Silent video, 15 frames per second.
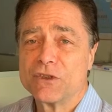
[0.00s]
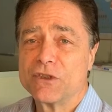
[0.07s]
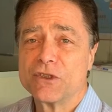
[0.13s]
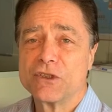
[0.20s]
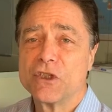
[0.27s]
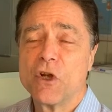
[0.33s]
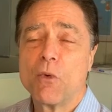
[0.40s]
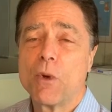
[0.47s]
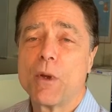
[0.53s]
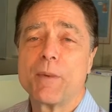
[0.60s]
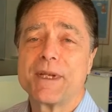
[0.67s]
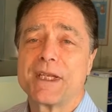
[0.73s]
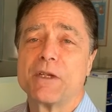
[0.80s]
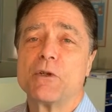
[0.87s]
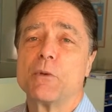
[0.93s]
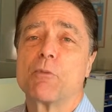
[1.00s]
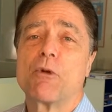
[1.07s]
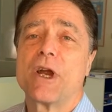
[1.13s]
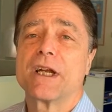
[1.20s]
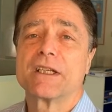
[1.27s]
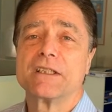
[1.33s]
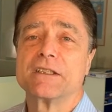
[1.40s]
there's no way we can do
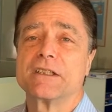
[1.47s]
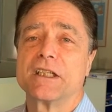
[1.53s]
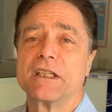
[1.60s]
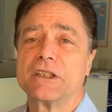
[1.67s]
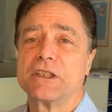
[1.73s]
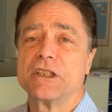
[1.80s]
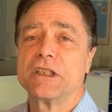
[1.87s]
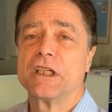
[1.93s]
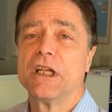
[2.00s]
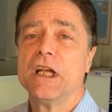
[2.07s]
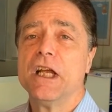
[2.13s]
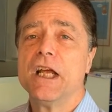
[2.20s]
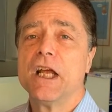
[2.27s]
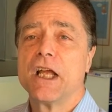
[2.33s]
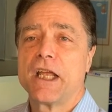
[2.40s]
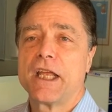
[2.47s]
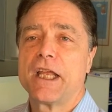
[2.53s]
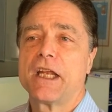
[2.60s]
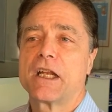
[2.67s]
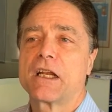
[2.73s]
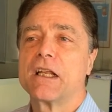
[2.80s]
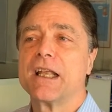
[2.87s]
practice teaching
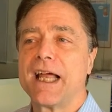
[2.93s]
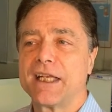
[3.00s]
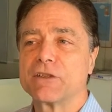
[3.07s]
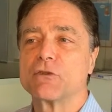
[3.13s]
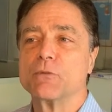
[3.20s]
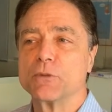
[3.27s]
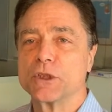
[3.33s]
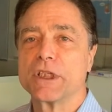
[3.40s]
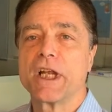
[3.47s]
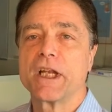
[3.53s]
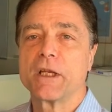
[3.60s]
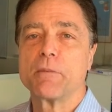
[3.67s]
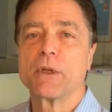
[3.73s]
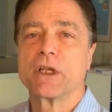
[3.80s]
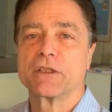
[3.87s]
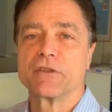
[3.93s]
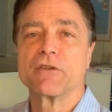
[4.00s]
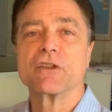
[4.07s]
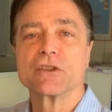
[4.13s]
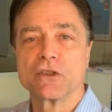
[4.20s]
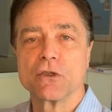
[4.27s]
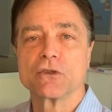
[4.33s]
in a classroom setting because of
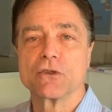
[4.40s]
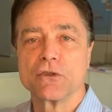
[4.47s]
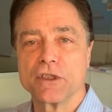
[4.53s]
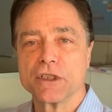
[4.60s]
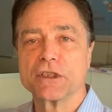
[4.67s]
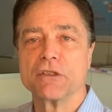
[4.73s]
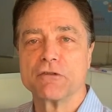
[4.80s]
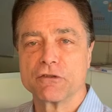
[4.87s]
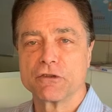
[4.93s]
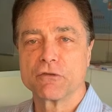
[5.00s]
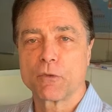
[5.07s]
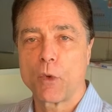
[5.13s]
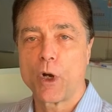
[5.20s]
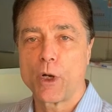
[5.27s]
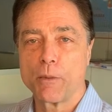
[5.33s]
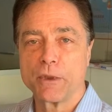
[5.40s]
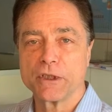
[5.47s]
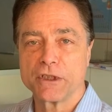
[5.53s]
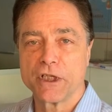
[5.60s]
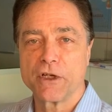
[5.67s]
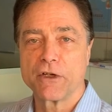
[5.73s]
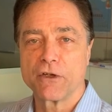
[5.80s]
the social distance
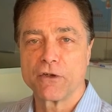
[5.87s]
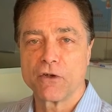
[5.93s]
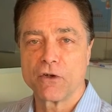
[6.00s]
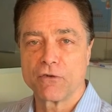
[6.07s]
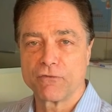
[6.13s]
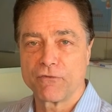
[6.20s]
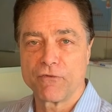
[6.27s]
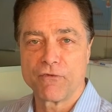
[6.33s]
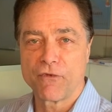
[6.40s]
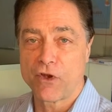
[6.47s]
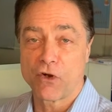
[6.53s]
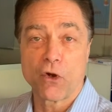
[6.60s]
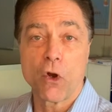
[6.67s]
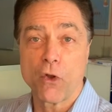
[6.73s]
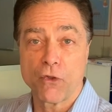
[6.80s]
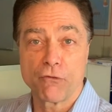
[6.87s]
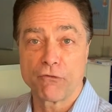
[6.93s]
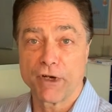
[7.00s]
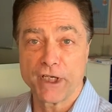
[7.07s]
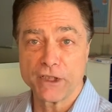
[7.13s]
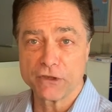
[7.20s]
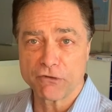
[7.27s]
requirements that are all the
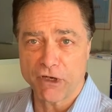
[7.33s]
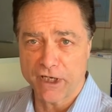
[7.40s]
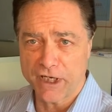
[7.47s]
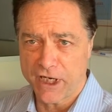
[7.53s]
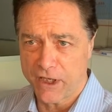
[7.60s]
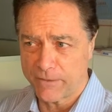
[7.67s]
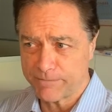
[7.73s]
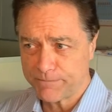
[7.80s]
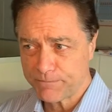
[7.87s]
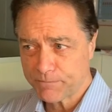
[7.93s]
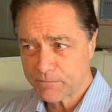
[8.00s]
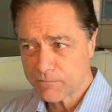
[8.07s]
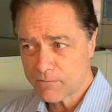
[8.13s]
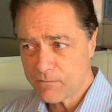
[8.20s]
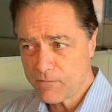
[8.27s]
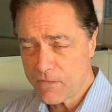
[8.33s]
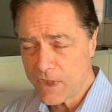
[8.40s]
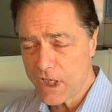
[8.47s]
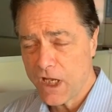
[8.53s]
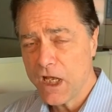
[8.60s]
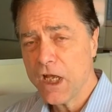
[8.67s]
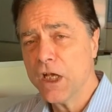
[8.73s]
rage right now.
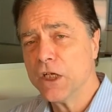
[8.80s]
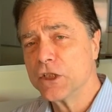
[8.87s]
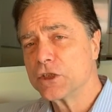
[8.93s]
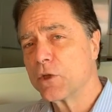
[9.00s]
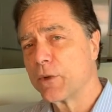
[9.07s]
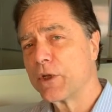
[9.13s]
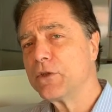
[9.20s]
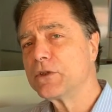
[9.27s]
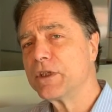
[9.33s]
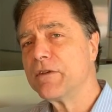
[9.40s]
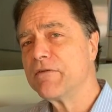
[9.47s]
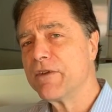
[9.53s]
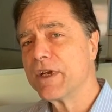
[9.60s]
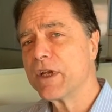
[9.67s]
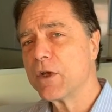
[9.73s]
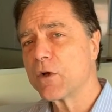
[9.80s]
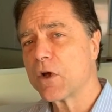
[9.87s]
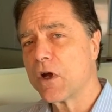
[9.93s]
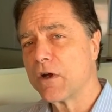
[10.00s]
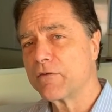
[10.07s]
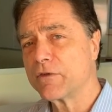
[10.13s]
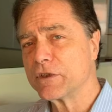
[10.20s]
So we're using video
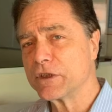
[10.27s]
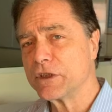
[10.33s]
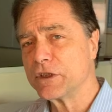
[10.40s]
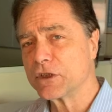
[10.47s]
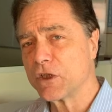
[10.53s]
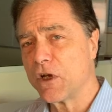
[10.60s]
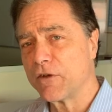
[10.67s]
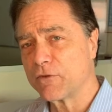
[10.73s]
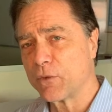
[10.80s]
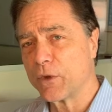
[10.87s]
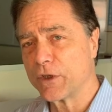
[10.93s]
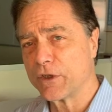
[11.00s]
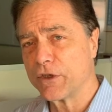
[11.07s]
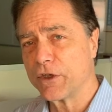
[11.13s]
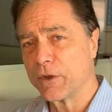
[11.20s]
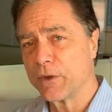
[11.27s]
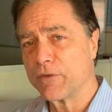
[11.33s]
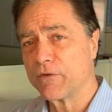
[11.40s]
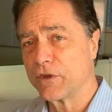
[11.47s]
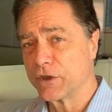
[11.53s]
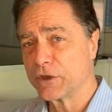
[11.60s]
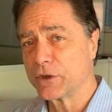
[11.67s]
conferencing software to do it
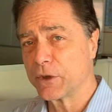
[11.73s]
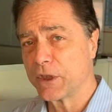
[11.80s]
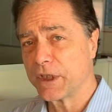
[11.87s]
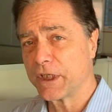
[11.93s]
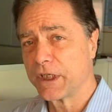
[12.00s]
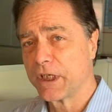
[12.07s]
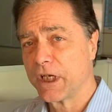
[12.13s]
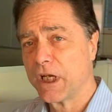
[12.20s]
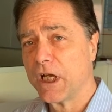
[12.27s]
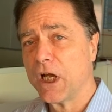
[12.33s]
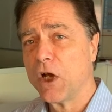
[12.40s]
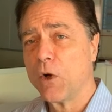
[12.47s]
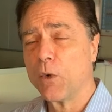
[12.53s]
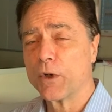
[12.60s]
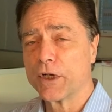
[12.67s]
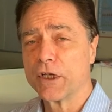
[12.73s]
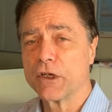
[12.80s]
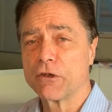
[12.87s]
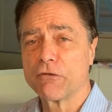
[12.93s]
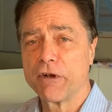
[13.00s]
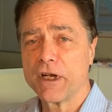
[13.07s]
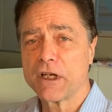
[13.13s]
virtually. We're going
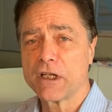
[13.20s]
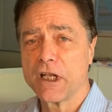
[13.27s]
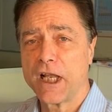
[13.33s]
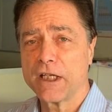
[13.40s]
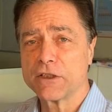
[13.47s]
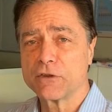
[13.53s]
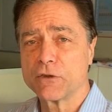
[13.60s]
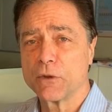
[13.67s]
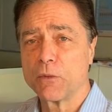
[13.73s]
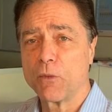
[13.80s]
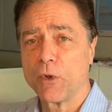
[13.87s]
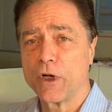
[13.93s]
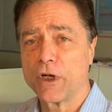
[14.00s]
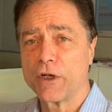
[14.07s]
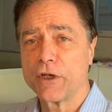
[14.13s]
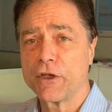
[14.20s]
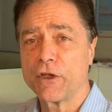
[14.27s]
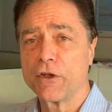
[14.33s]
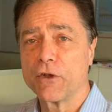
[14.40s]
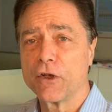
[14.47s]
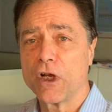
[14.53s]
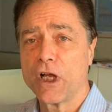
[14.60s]
to create a classroom where
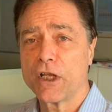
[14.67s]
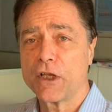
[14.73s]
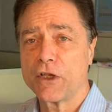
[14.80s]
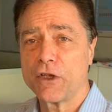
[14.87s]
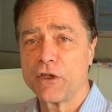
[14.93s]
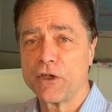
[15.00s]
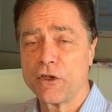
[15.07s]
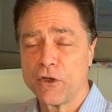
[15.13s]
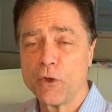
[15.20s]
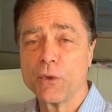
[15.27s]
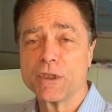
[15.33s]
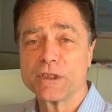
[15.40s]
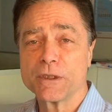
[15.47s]
you